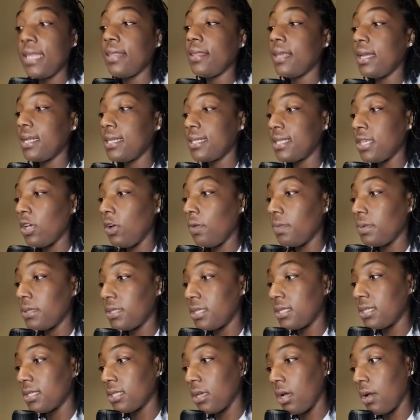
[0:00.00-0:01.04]
that is helping to
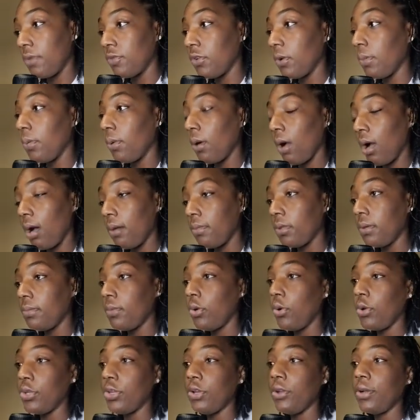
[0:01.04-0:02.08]
solve your problem,
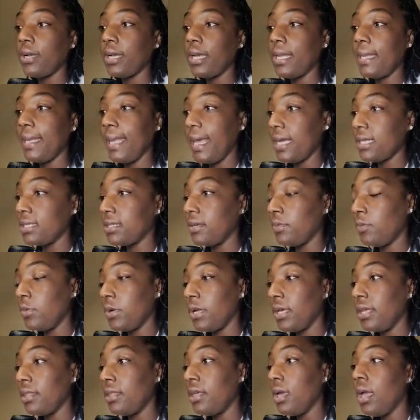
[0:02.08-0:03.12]
or you're connecting
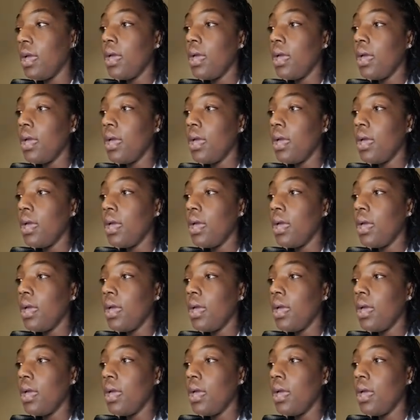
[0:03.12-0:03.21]
with